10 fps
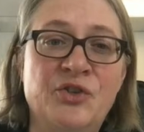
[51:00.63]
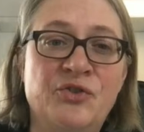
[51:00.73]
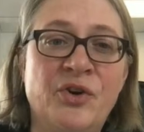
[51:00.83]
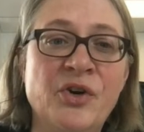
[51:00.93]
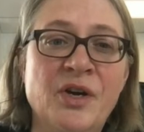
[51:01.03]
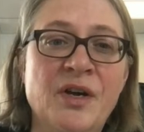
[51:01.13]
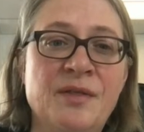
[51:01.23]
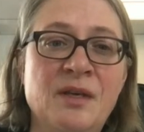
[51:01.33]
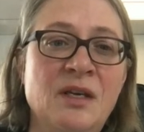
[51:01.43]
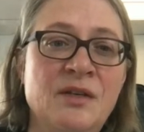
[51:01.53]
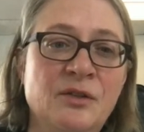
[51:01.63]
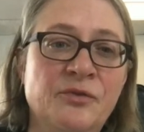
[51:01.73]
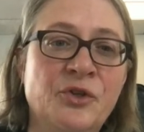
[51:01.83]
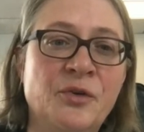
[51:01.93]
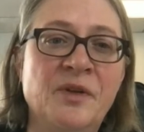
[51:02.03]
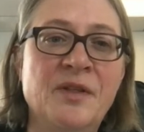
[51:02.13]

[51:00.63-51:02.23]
stronger in the east of Germany.